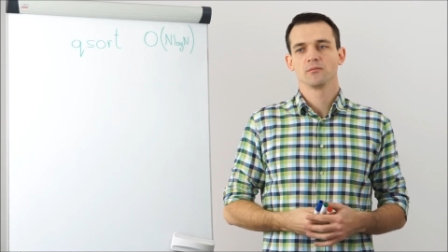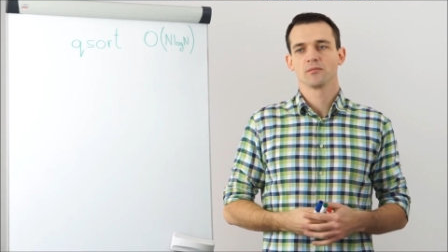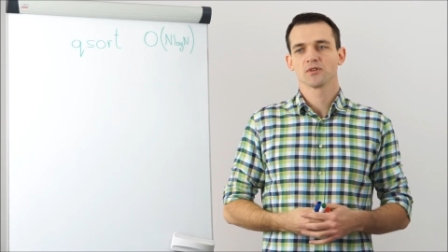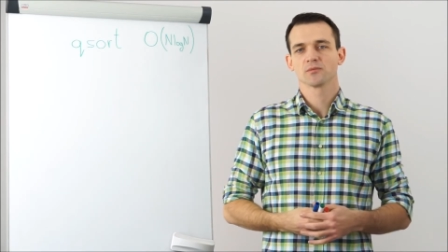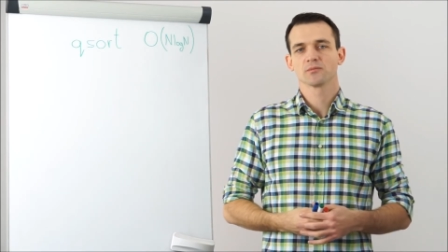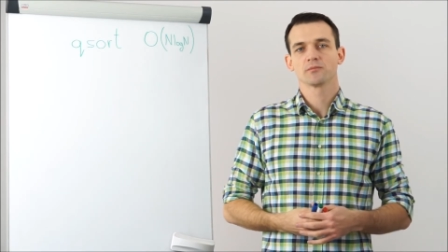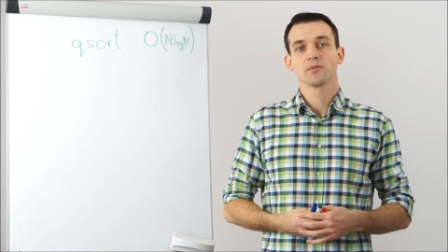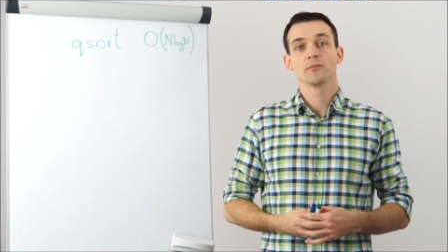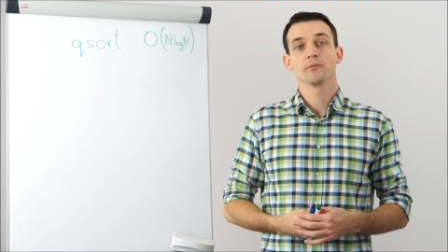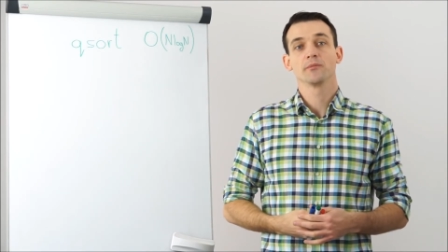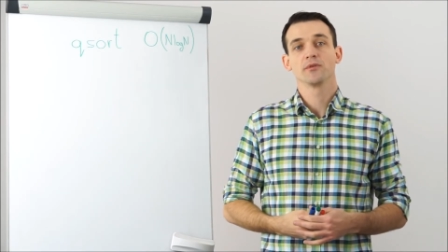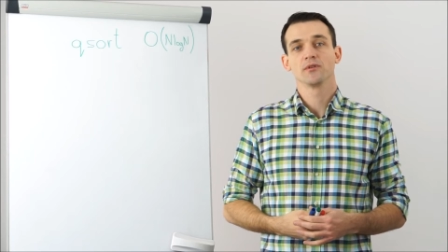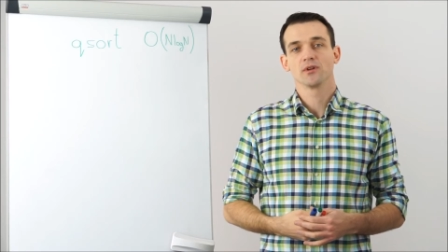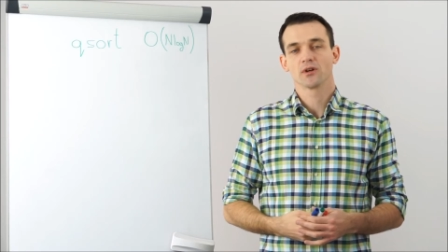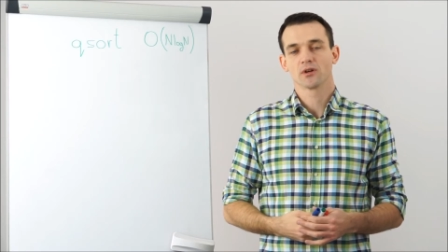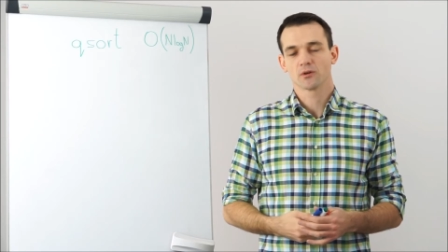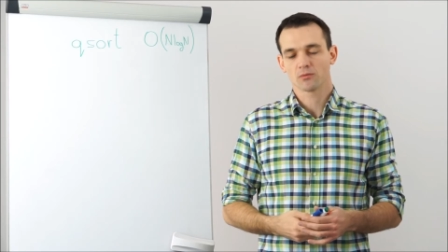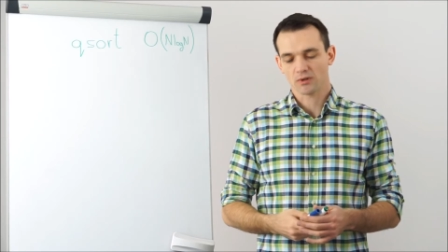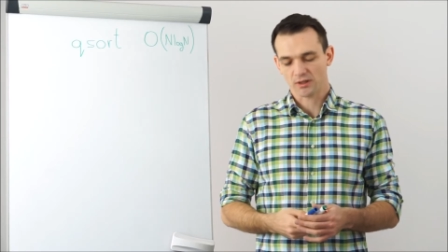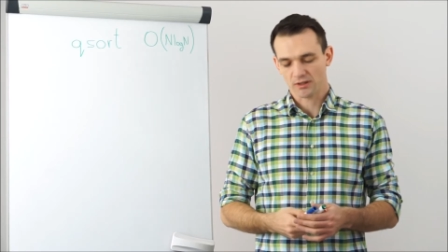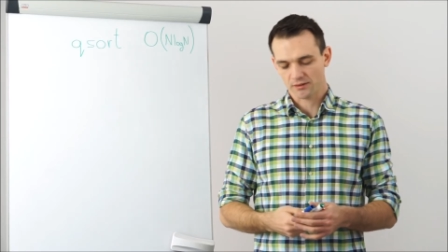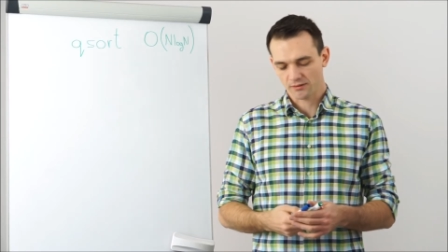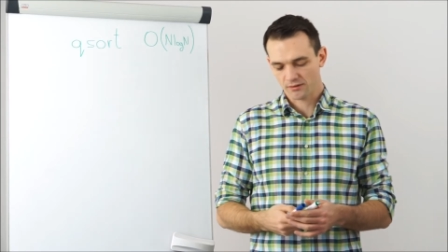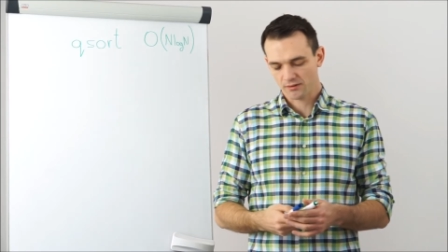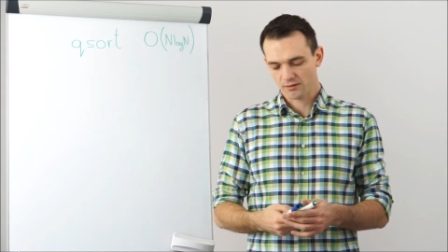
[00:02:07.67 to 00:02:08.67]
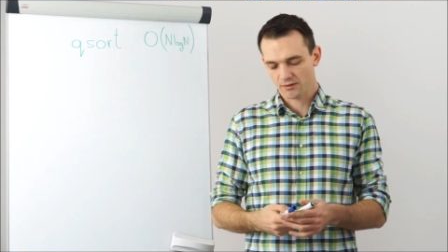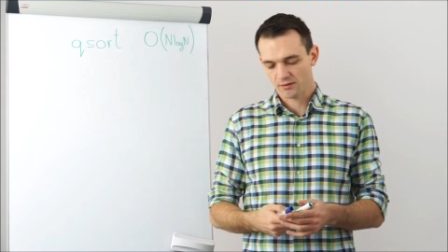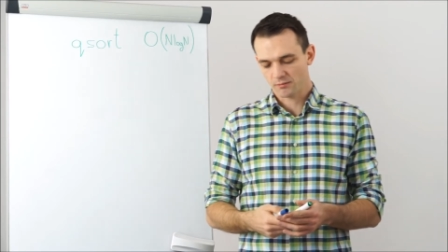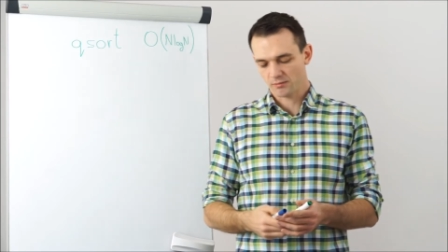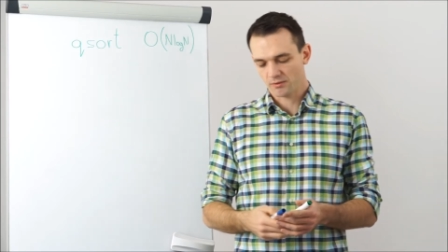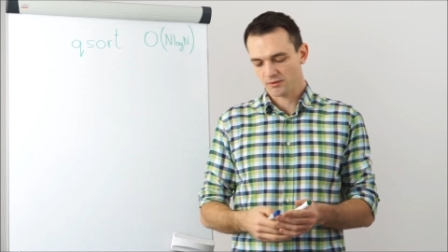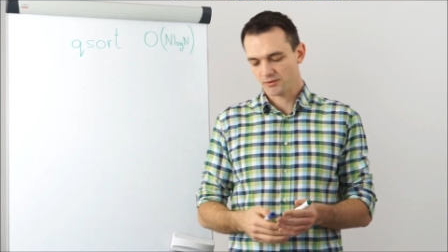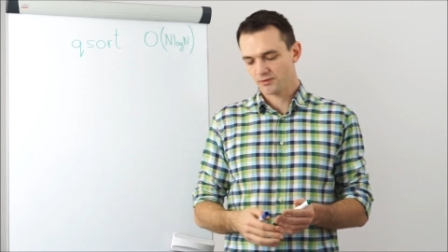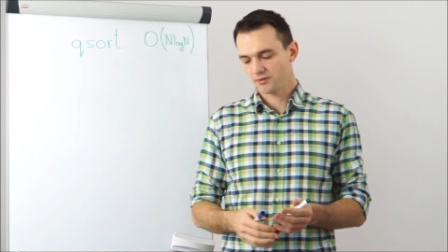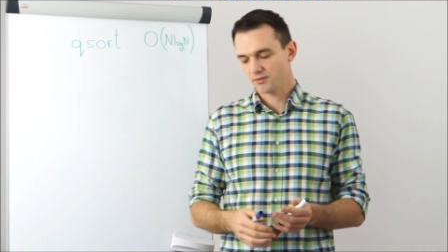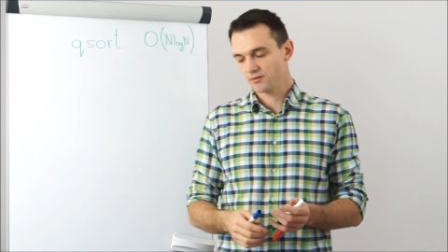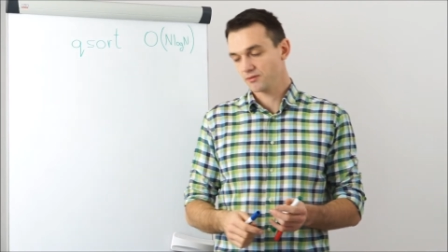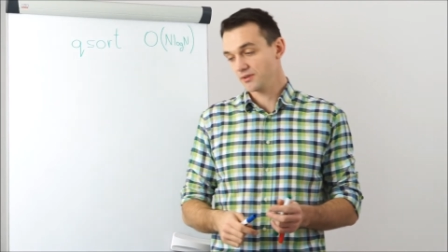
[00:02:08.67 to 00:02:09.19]
most popular one,
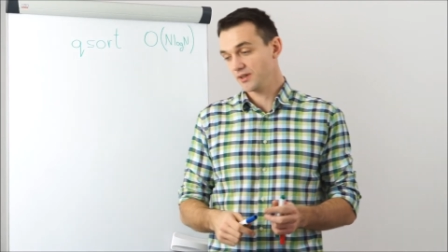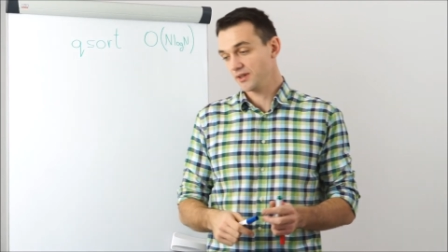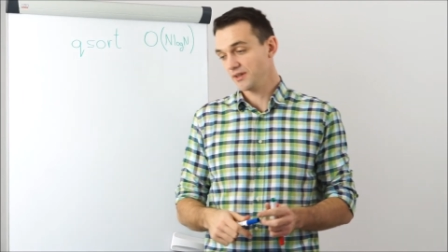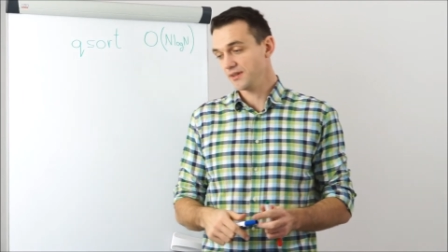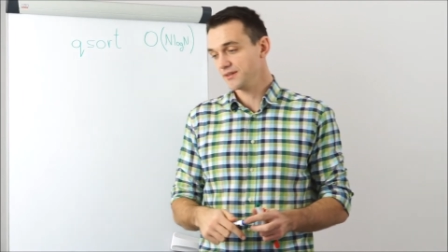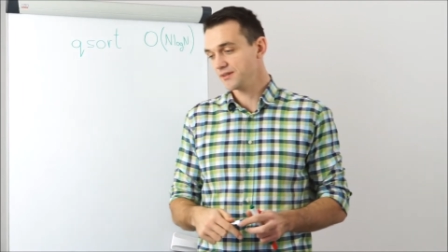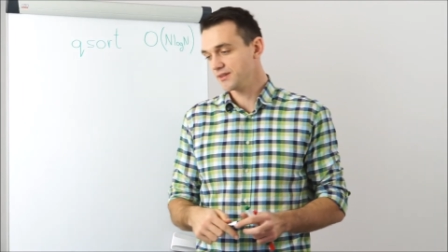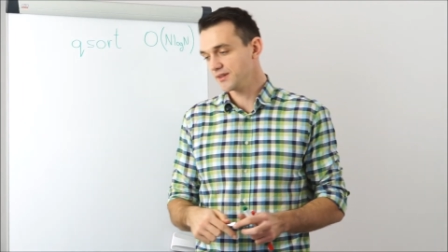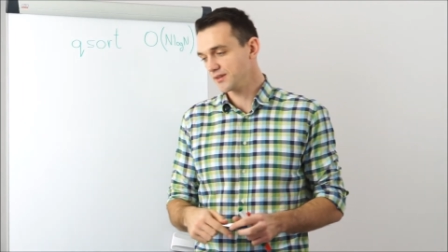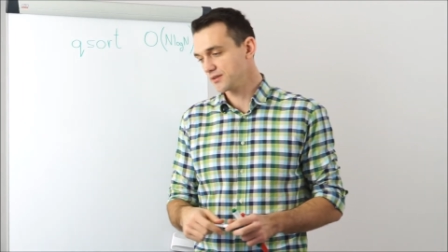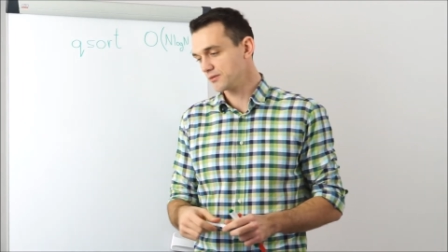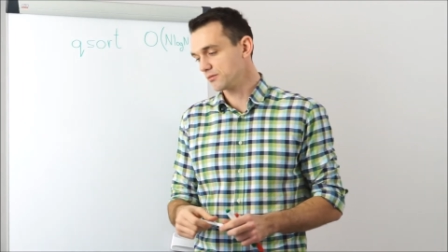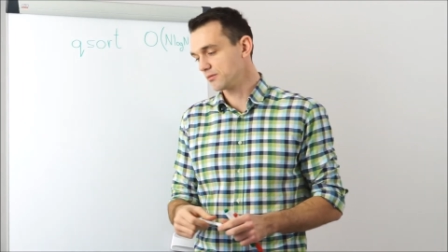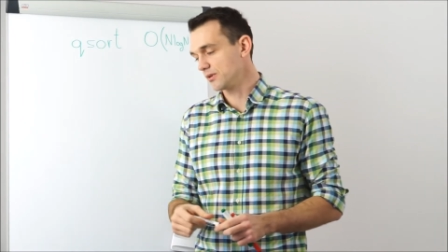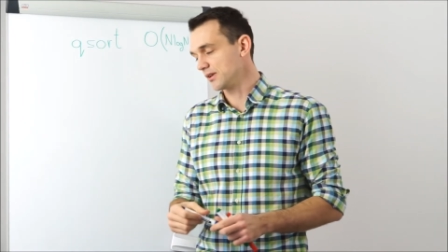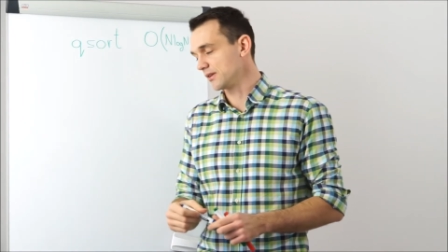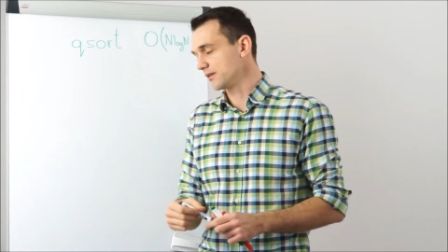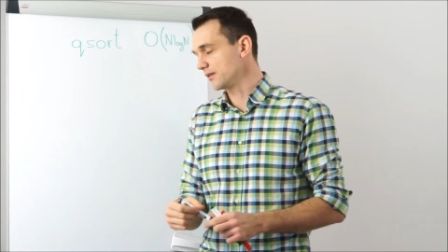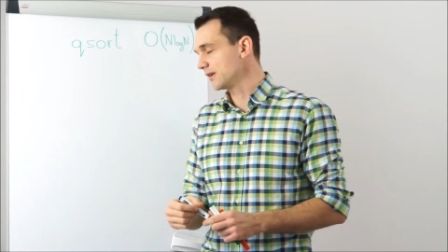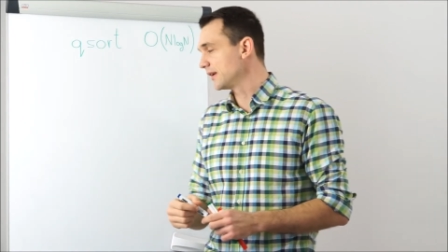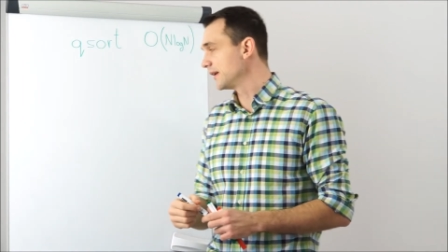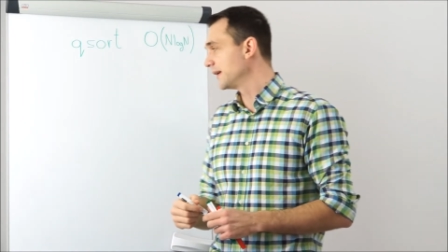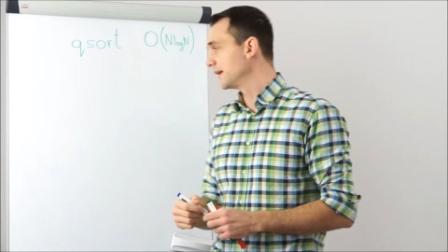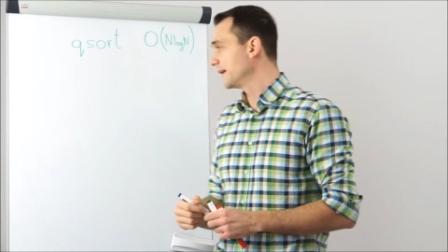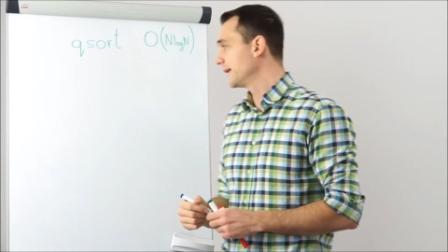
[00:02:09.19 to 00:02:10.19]
the easiest one.